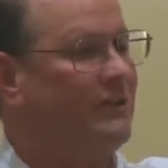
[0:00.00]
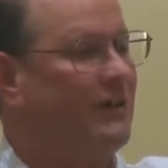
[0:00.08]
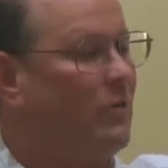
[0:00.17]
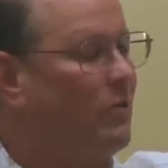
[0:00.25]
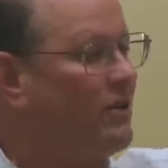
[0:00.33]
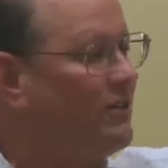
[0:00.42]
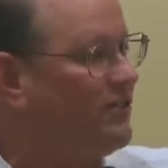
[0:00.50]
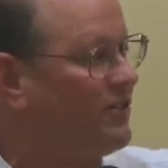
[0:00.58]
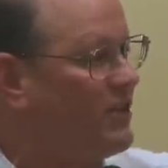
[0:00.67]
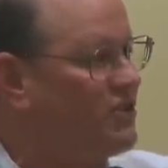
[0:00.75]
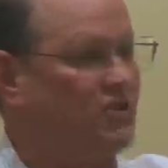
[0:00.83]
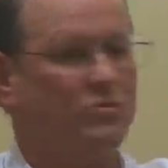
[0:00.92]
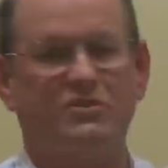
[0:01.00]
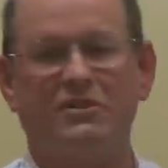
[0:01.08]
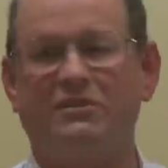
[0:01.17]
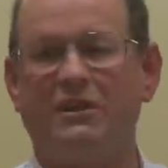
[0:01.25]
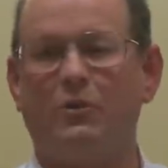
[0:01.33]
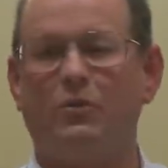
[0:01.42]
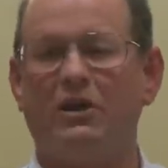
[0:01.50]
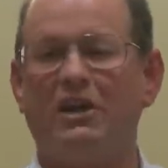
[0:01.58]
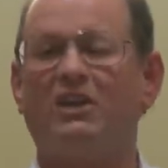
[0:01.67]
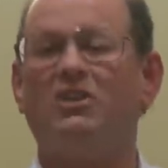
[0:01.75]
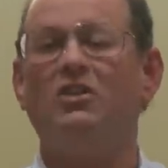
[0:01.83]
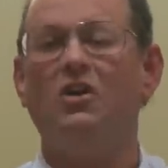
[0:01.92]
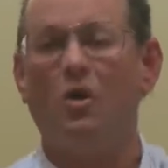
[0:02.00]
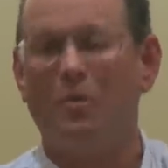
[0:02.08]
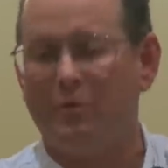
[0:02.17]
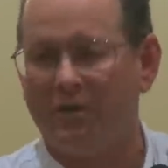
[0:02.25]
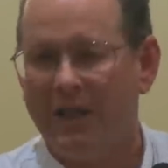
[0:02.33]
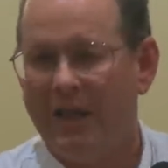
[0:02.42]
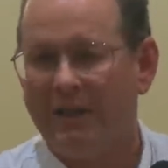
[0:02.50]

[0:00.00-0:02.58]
that they were incestuous, that they were ignoble,